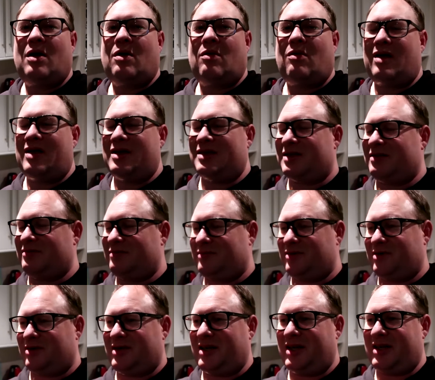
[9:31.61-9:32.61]
While it
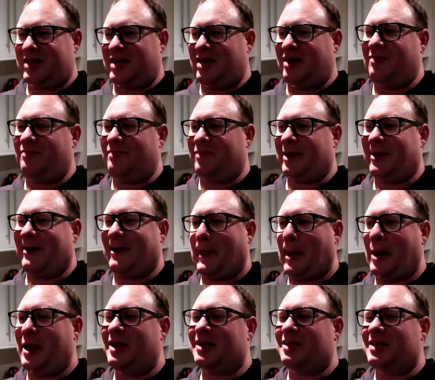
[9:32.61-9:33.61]
just needs
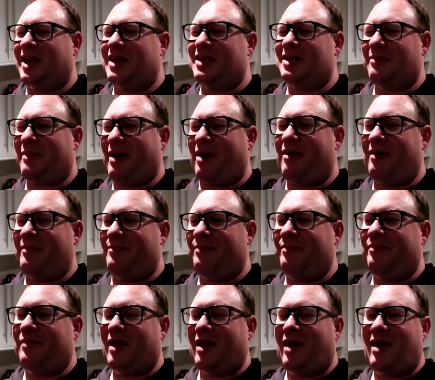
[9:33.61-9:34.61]
about
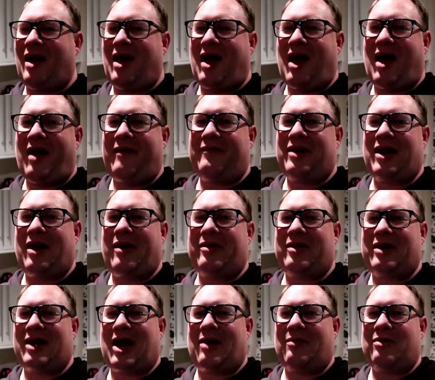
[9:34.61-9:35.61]
half an hour to
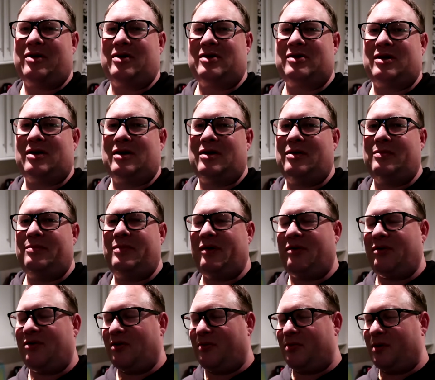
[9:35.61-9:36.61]
an hour just to
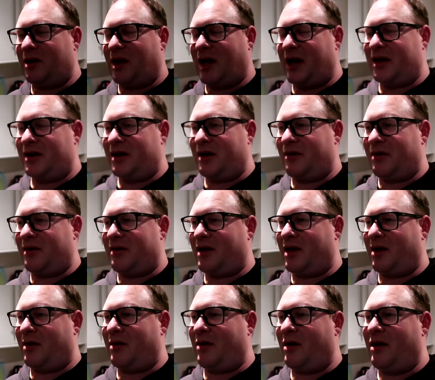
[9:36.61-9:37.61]
boot up and let it do its
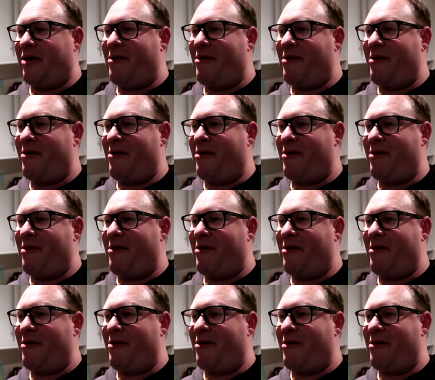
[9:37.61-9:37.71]
thing,